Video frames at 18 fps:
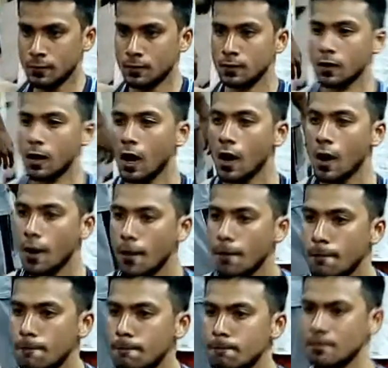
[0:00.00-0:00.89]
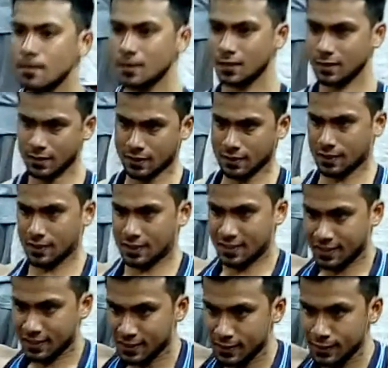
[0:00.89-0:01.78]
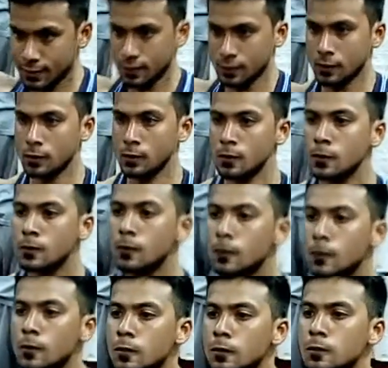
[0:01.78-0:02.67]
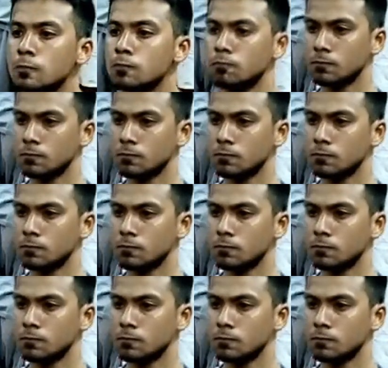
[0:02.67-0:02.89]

and again I'm getting a maximum expansion,